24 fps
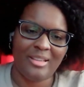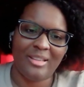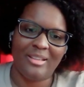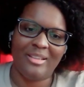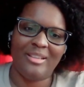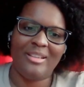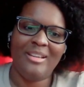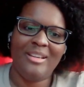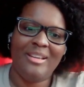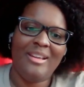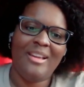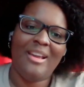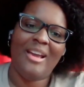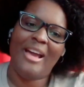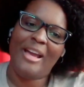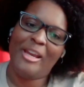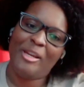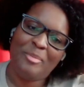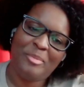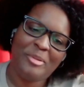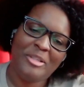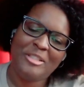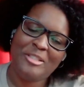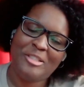And I
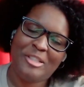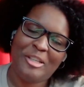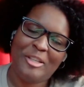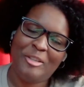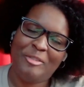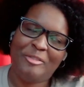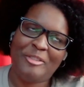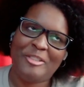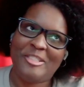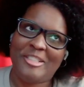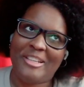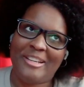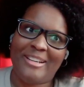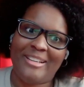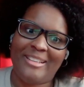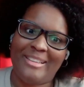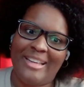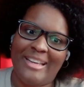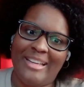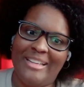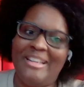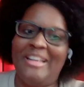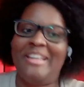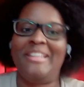appreciate you for sharing that.